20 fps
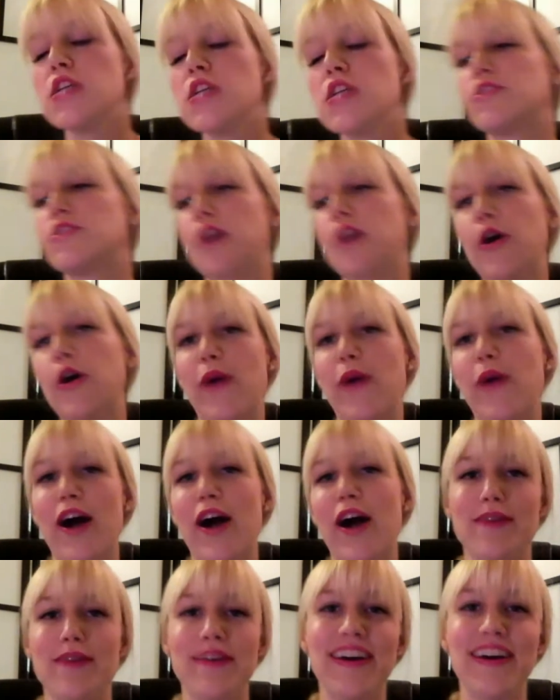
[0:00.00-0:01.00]
So
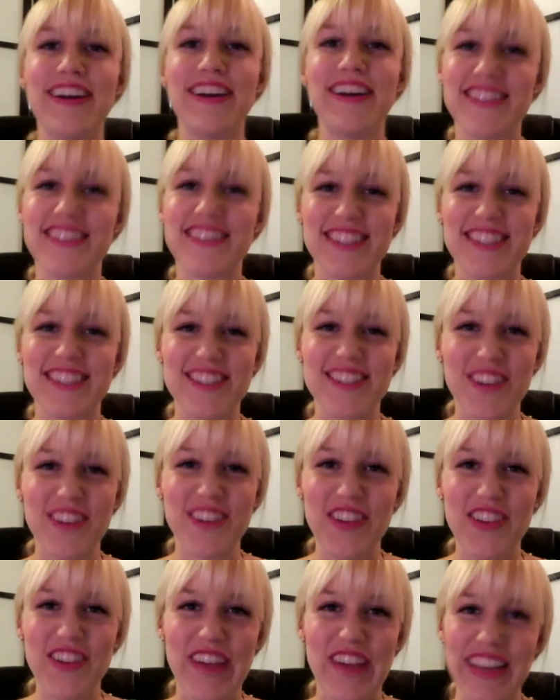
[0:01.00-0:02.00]
just a
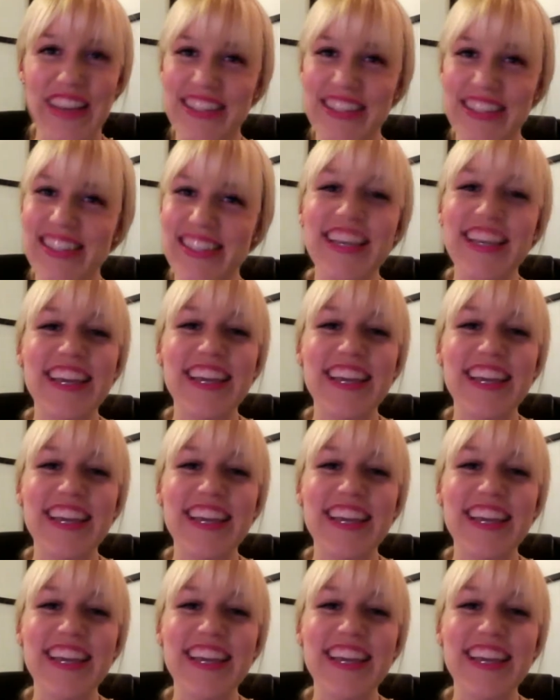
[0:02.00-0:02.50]
word of advice,